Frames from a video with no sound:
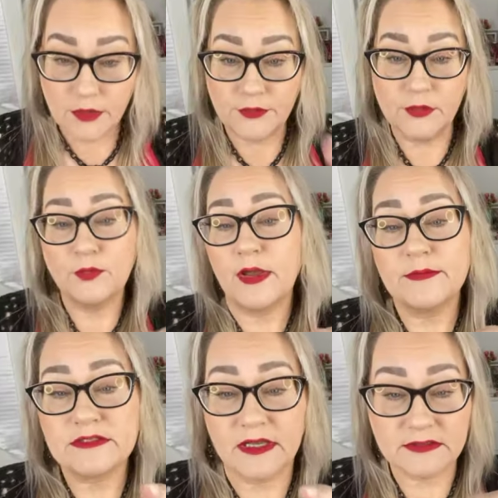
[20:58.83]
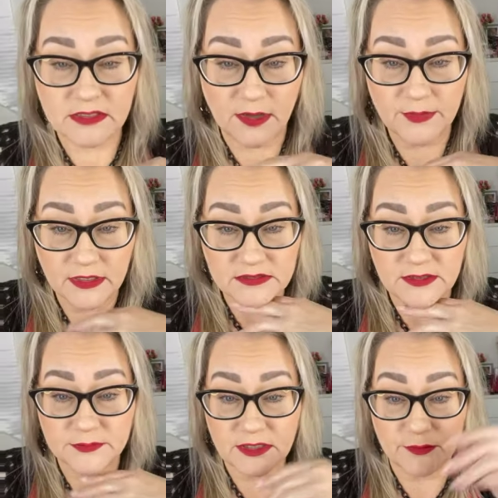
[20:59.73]
new website's coming
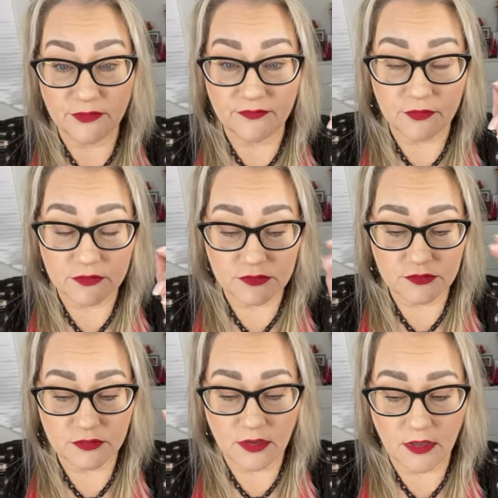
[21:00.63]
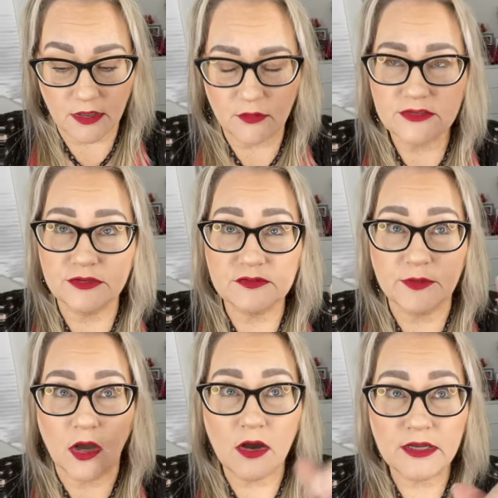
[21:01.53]
September 1st.
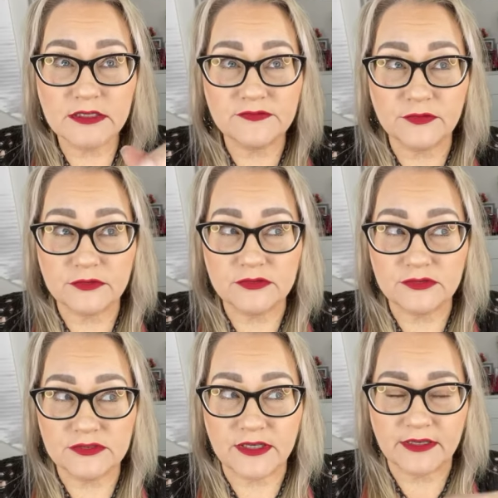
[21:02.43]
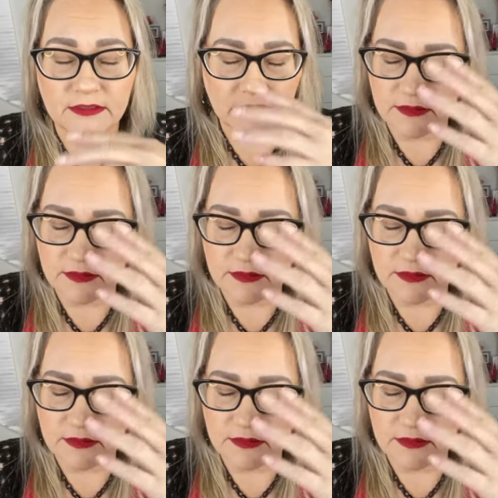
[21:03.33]
August 1st or 2nd.